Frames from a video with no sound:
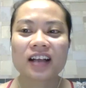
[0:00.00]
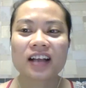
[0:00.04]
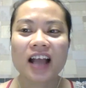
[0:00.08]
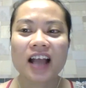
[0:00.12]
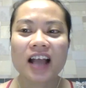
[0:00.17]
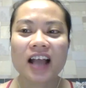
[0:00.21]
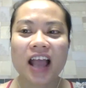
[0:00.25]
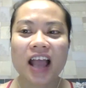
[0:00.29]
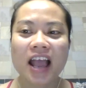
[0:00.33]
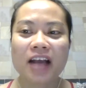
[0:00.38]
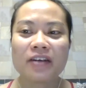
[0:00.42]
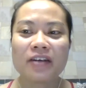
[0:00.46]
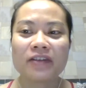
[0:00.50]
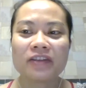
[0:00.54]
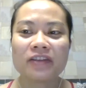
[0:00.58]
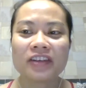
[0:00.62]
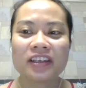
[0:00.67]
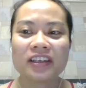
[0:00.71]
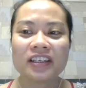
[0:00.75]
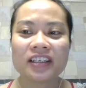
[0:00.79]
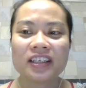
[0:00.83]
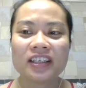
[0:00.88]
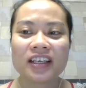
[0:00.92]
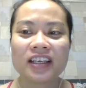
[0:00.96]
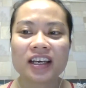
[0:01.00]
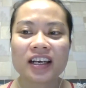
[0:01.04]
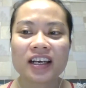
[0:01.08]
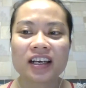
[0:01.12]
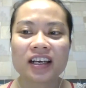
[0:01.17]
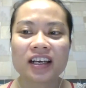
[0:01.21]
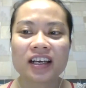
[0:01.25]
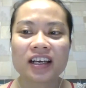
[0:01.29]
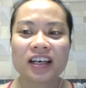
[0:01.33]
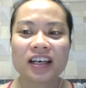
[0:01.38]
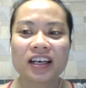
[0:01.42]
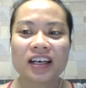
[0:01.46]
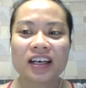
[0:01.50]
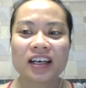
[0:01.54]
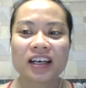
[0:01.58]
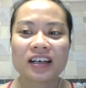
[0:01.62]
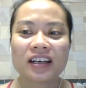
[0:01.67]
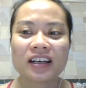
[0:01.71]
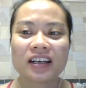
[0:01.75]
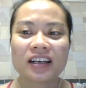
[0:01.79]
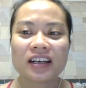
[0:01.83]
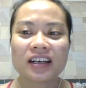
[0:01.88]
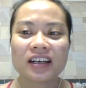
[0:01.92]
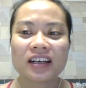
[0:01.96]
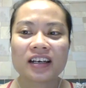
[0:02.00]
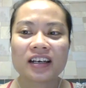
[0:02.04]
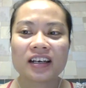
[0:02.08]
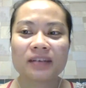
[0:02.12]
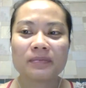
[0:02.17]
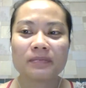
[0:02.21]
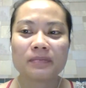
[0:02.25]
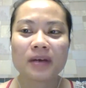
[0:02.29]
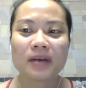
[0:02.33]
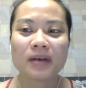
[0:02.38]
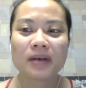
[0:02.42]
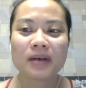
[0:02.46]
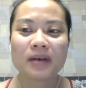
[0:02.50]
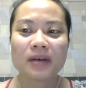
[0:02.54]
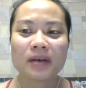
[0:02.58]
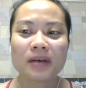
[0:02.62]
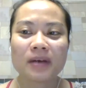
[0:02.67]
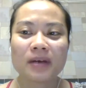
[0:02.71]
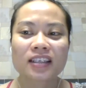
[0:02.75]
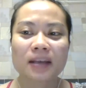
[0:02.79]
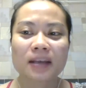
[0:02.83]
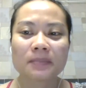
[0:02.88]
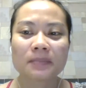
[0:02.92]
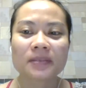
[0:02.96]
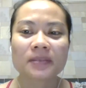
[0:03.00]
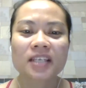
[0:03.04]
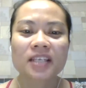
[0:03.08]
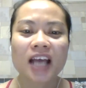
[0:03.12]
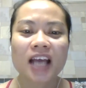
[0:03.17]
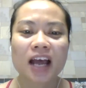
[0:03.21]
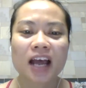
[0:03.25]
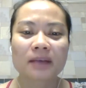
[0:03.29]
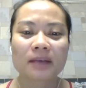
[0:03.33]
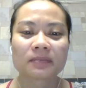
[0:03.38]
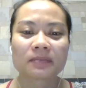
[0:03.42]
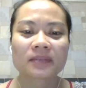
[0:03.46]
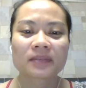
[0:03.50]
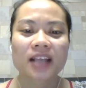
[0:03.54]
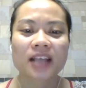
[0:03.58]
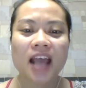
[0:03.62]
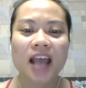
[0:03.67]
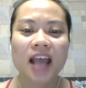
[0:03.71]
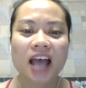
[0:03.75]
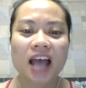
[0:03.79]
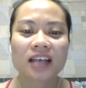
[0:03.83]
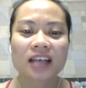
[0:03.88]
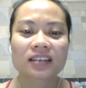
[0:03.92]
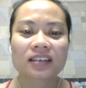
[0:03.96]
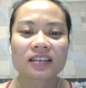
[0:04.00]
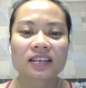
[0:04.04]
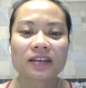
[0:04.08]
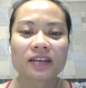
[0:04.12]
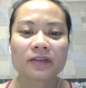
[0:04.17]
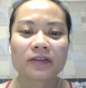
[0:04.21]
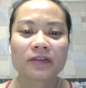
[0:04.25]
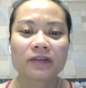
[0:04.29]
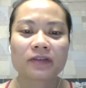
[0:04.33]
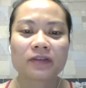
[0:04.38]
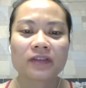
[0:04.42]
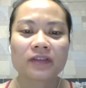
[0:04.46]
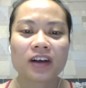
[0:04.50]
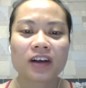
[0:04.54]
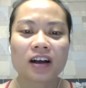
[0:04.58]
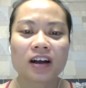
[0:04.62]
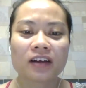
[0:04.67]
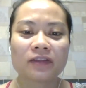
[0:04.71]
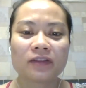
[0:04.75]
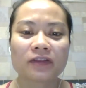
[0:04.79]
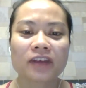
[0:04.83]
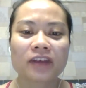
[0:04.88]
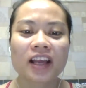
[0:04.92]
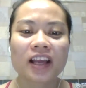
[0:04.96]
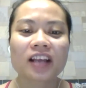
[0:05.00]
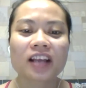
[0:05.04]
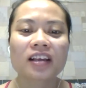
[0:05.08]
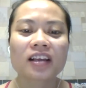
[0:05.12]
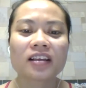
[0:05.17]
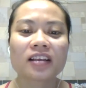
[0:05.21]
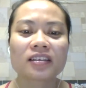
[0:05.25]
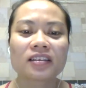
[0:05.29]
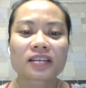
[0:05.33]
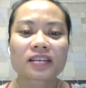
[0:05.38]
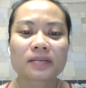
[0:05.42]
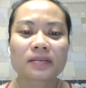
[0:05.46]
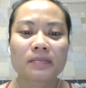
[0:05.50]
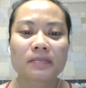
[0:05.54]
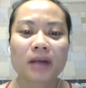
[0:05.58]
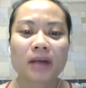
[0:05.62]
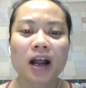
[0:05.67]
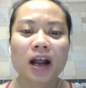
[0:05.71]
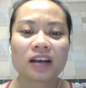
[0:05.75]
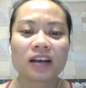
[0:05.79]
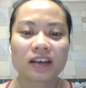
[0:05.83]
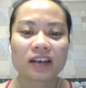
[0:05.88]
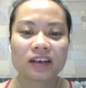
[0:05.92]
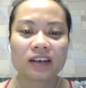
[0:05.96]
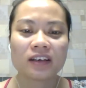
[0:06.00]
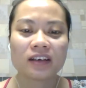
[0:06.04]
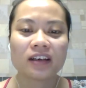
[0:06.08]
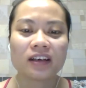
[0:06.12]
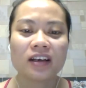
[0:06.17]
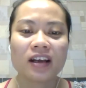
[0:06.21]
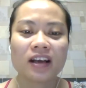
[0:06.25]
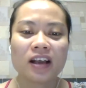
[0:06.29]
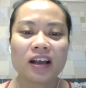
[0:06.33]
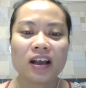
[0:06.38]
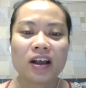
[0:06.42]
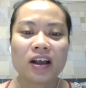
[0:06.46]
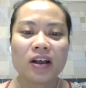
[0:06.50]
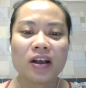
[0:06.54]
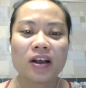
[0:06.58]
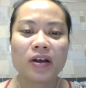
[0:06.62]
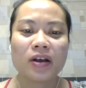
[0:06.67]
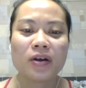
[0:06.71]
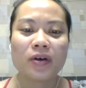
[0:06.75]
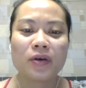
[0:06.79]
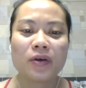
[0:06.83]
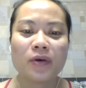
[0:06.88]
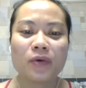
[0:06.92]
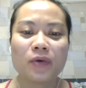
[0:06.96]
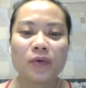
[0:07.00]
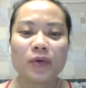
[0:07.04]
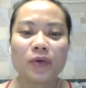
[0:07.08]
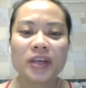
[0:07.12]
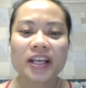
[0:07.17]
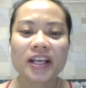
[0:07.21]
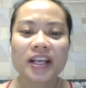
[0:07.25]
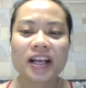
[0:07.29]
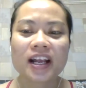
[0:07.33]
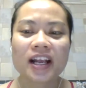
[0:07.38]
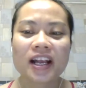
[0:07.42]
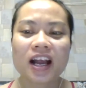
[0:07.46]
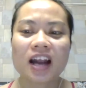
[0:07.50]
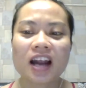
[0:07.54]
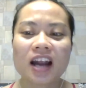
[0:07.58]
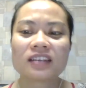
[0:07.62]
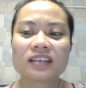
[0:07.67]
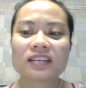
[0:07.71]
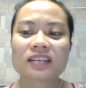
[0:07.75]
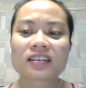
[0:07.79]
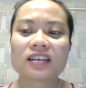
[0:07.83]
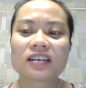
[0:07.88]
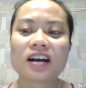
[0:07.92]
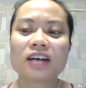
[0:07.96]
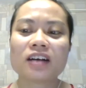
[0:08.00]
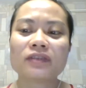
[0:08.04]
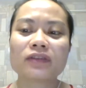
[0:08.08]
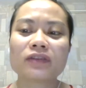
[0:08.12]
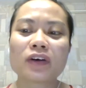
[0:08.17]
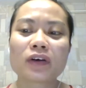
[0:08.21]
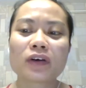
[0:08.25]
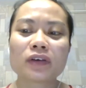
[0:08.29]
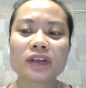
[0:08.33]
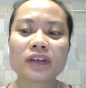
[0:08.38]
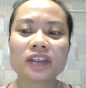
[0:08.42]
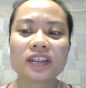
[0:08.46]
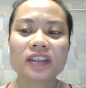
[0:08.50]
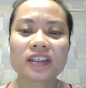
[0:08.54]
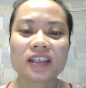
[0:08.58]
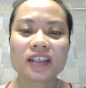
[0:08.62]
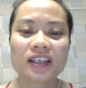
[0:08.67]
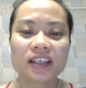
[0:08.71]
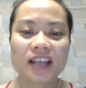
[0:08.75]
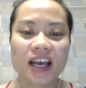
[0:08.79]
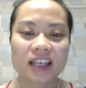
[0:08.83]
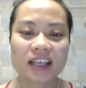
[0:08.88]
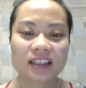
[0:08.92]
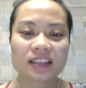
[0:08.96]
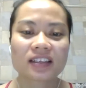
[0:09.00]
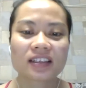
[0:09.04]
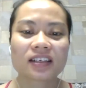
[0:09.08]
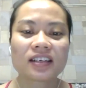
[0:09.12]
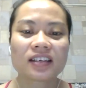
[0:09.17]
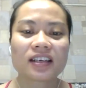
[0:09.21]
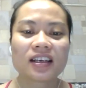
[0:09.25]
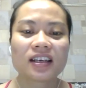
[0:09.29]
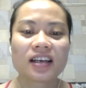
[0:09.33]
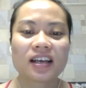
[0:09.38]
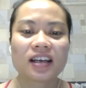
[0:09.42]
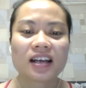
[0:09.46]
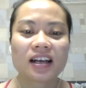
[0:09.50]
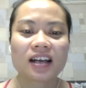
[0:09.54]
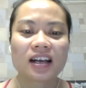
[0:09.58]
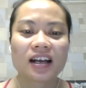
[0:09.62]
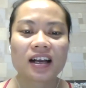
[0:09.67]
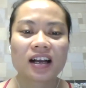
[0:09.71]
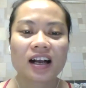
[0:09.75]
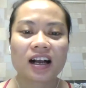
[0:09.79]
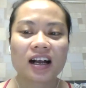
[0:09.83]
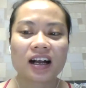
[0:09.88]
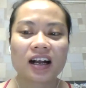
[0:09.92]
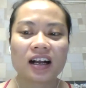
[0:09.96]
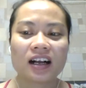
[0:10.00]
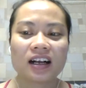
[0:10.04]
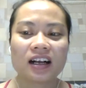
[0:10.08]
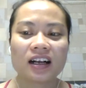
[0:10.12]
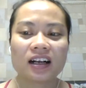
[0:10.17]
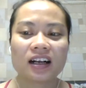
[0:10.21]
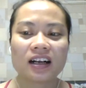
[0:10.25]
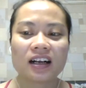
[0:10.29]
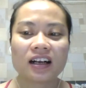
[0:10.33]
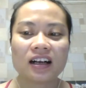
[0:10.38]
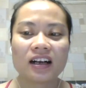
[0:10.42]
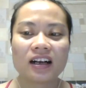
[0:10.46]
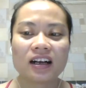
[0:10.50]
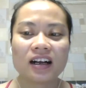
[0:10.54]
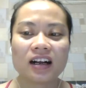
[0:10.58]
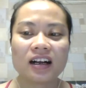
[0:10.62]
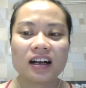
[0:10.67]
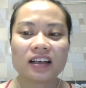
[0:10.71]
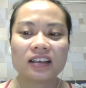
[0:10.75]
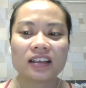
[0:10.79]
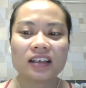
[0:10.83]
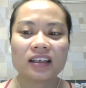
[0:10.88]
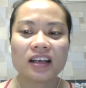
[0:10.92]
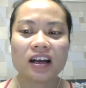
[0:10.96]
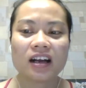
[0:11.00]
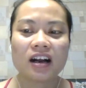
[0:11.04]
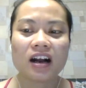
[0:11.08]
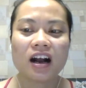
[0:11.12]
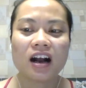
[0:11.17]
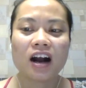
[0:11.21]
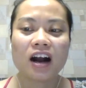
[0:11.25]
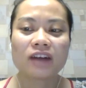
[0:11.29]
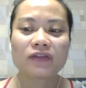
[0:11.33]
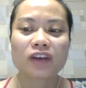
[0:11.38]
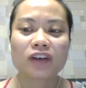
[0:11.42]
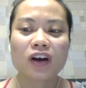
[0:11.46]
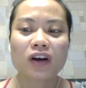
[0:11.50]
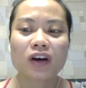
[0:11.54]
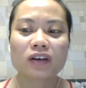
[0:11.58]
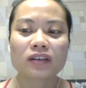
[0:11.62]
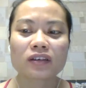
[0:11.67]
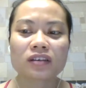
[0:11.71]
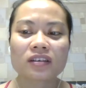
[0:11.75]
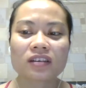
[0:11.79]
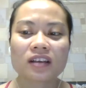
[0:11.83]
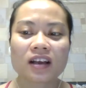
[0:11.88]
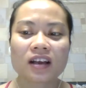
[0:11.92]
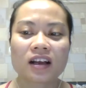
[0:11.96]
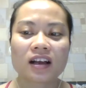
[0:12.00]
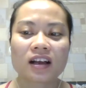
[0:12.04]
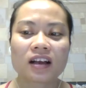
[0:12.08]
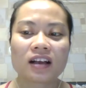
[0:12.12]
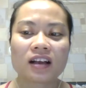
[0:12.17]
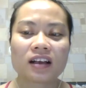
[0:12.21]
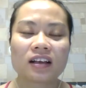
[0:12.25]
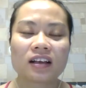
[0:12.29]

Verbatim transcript: every uh, body sometimes has a fake smile. Mm. We can't avoid that. Mm. Uh, of course, uh,